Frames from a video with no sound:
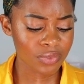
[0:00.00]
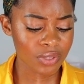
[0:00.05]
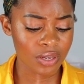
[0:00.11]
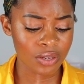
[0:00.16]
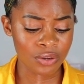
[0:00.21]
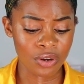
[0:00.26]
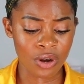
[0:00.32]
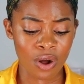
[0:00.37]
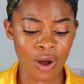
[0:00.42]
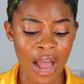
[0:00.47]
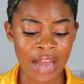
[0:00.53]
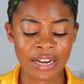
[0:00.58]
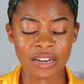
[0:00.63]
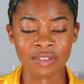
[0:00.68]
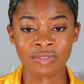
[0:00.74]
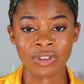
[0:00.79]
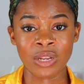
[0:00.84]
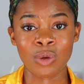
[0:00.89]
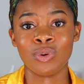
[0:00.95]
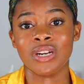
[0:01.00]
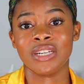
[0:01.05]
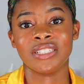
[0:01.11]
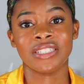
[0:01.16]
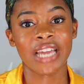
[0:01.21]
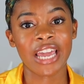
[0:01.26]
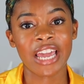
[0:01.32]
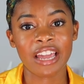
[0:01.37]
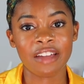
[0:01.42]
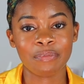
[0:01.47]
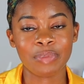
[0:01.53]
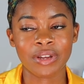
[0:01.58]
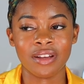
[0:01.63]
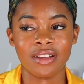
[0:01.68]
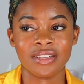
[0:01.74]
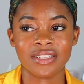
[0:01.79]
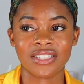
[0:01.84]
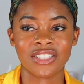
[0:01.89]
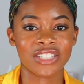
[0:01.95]
you know, I didn't really want to shave
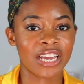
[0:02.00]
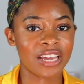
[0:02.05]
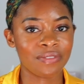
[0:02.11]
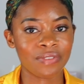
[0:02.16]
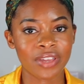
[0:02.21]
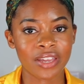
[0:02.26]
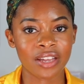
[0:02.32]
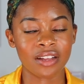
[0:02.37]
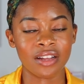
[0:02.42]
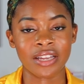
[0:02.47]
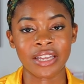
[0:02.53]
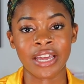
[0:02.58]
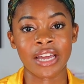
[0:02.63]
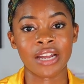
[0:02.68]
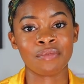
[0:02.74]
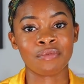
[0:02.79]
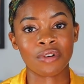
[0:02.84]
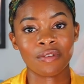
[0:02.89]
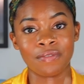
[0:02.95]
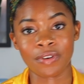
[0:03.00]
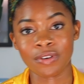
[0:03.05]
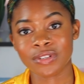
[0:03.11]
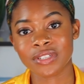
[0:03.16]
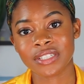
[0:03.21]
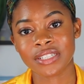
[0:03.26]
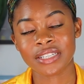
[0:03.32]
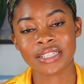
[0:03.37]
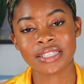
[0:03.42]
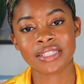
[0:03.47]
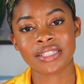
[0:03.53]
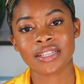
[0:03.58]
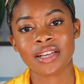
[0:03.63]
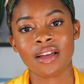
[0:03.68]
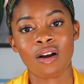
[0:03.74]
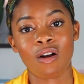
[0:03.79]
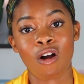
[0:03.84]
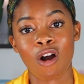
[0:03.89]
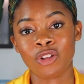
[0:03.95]
because shaving again reverses
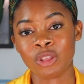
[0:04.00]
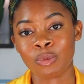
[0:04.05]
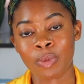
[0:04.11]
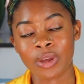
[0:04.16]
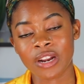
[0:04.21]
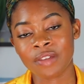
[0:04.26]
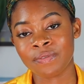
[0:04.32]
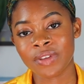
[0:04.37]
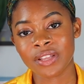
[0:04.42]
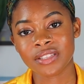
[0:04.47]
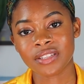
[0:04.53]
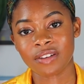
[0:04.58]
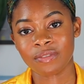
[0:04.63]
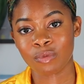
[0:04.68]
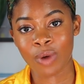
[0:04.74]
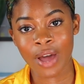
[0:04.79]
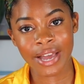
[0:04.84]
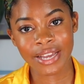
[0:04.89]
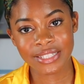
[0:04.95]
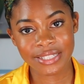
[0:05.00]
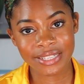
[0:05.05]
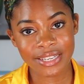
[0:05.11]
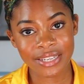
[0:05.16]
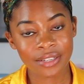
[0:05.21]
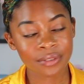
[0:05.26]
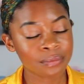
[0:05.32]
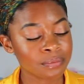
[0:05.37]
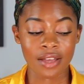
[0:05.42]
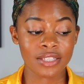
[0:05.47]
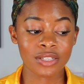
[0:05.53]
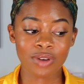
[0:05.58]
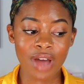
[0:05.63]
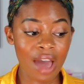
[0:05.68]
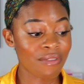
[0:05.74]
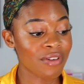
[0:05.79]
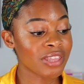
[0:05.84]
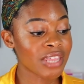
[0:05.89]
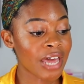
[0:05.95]
all the benefits of waxing. So
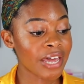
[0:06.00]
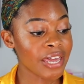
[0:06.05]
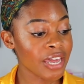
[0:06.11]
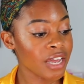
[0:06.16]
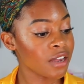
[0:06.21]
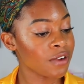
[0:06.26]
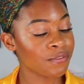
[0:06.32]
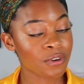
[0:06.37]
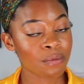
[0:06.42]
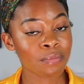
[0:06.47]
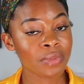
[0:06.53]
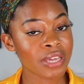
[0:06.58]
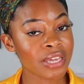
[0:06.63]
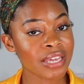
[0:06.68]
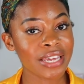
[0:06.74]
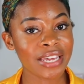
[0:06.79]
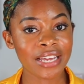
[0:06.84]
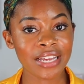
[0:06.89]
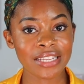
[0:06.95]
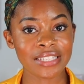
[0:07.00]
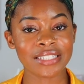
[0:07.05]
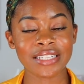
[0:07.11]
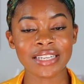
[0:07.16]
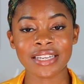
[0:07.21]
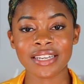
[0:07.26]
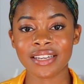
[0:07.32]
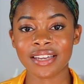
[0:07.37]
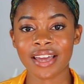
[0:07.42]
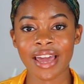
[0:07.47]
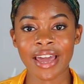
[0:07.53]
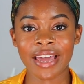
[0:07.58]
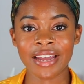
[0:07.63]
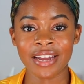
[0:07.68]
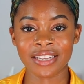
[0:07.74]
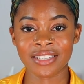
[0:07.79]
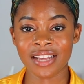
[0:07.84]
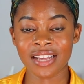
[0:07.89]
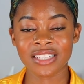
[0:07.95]
having that here for me, easy
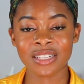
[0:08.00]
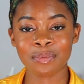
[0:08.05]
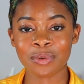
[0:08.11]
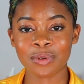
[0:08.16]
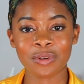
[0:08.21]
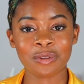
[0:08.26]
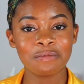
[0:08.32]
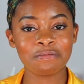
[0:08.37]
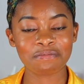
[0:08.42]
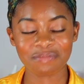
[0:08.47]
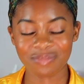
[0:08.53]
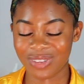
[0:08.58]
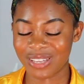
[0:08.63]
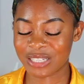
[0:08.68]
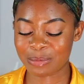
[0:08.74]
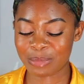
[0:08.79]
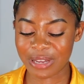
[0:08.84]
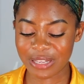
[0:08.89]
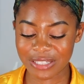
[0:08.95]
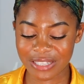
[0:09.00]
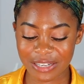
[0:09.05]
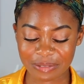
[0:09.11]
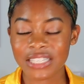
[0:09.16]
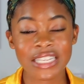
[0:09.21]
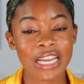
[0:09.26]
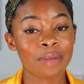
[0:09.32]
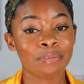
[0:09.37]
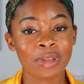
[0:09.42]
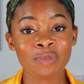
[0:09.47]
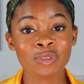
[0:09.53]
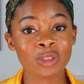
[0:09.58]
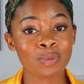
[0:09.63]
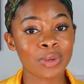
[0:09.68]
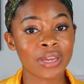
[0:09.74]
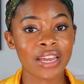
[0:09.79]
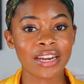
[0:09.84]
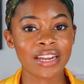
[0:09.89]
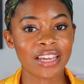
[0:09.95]
and accessible, is amazing. Same thing for the
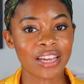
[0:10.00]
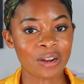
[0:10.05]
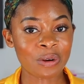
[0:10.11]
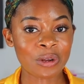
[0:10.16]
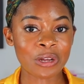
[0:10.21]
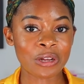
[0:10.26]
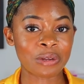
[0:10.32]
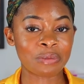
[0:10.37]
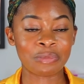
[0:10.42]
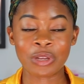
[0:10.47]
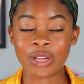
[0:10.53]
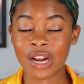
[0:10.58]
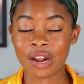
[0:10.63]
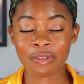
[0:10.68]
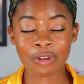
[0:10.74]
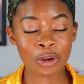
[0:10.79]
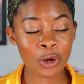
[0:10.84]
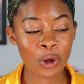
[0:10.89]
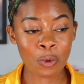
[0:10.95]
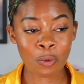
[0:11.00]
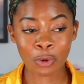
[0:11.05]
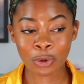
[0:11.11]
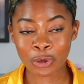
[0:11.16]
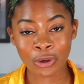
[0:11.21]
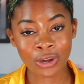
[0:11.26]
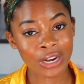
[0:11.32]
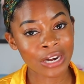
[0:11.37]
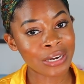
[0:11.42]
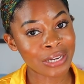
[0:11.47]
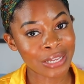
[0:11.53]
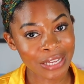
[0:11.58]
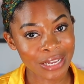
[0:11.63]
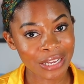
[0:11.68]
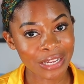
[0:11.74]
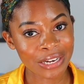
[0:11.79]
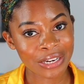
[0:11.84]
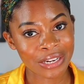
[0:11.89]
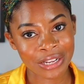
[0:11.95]
bikini area. You never know when you're gonna
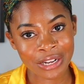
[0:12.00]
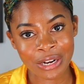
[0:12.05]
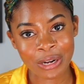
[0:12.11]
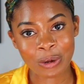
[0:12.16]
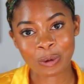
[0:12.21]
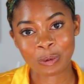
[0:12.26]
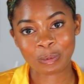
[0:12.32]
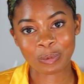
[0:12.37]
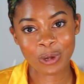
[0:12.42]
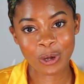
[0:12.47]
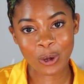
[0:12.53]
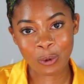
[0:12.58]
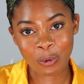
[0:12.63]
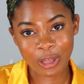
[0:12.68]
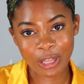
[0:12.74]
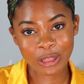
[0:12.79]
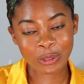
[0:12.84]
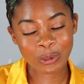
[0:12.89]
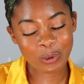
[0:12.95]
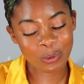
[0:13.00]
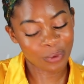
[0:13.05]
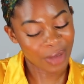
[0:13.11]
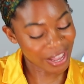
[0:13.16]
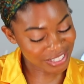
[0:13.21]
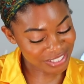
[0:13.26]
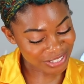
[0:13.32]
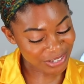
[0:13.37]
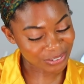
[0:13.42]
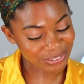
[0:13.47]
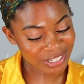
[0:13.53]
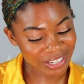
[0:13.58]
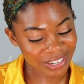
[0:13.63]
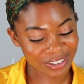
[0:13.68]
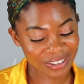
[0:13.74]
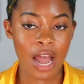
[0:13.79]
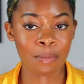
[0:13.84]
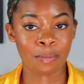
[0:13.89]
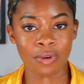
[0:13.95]
need, you know, a quick little wax down
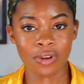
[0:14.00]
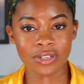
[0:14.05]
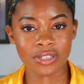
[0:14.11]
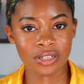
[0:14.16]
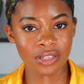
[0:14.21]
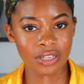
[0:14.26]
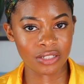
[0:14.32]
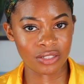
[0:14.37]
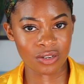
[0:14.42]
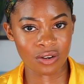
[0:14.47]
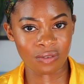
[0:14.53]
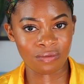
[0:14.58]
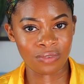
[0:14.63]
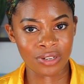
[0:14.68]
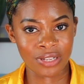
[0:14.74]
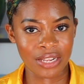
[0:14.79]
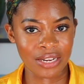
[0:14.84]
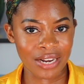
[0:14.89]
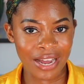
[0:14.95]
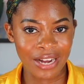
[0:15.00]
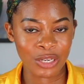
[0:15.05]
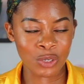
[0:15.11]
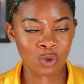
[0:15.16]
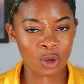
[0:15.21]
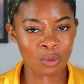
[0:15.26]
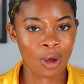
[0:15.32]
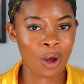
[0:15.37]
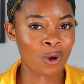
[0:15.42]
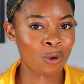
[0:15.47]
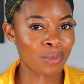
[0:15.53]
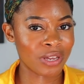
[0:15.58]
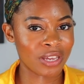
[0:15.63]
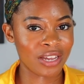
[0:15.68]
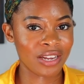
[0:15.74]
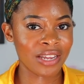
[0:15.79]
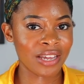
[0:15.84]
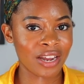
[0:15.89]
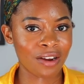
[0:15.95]
there. I personally don't really like doing my own
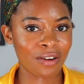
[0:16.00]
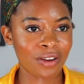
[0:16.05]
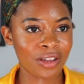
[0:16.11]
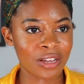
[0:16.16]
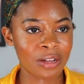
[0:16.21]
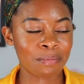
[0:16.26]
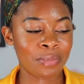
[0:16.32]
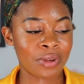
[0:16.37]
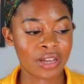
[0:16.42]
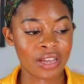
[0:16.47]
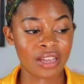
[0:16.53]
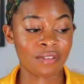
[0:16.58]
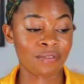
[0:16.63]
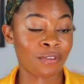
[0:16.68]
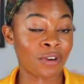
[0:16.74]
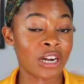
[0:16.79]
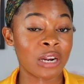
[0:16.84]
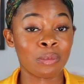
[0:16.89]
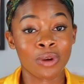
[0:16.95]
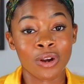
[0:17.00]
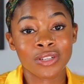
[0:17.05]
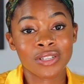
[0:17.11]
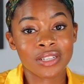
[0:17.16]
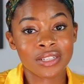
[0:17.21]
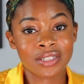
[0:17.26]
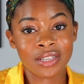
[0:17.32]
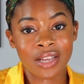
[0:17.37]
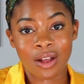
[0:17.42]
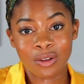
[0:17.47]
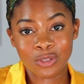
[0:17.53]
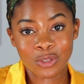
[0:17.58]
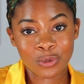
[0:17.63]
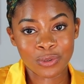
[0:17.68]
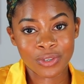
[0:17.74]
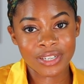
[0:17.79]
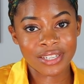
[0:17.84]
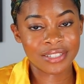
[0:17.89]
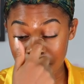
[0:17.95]
bikini area, but for an emergency, I'll
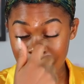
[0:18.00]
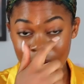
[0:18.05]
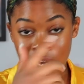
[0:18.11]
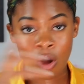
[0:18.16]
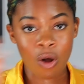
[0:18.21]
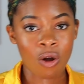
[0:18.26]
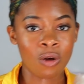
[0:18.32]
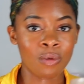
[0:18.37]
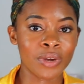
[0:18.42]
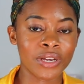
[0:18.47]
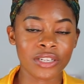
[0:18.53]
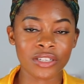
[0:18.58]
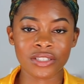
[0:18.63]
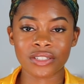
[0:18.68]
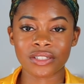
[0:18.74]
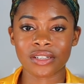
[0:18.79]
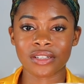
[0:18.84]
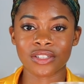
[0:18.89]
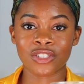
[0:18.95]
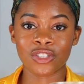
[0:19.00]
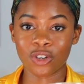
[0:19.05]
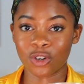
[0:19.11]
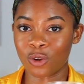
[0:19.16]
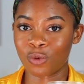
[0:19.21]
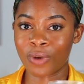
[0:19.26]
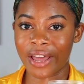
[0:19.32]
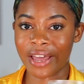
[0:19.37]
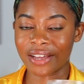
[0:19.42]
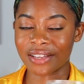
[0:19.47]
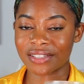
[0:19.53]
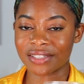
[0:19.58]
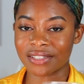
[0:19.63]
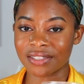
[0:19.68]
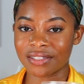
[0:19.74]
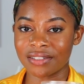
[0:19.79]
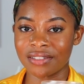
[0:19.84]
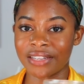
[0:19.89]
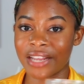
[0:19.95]
do it. And I always sugar
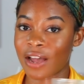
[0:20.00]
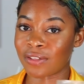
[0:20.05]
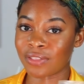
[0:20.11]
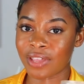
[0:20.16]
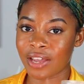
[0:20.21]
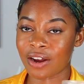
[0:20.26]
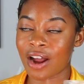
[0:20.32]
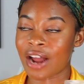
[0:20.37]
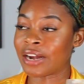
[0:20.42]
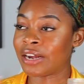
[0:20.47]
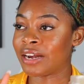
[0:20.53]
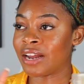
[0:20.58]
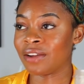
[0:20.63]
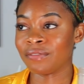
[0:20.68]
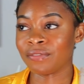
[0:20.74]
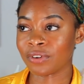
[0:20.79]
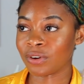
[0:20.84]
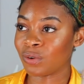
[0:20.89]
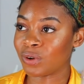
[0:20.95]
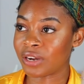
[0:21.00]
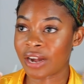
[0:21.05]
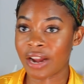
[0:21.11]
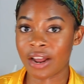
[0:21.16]
wax down there. I never